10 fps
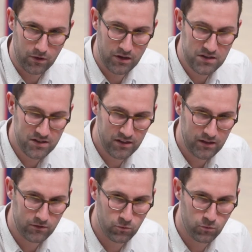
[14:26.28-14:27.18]

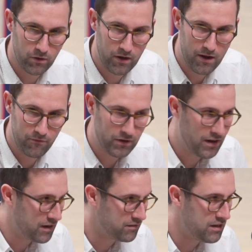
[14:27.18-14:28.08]
listening to
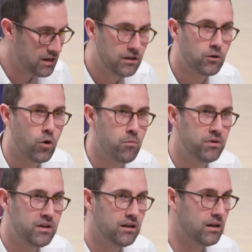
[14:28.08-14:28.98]
every ID in the
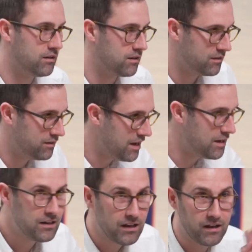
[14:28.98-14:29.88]
company and
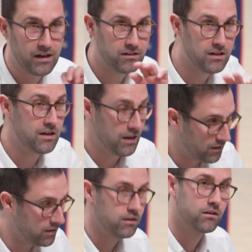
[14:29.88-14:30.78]
taking that ID
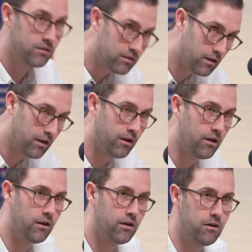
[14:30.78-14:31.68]

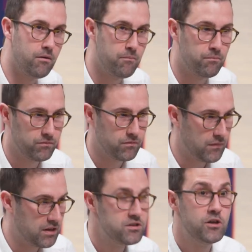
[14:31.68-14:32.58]
and
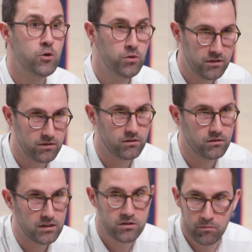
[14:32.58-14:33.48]
execute it,
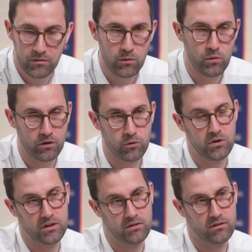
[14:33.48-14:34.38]
that's something we are
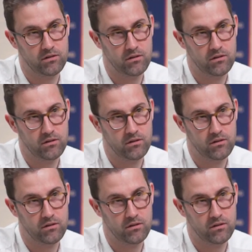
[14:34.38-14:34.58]
good at.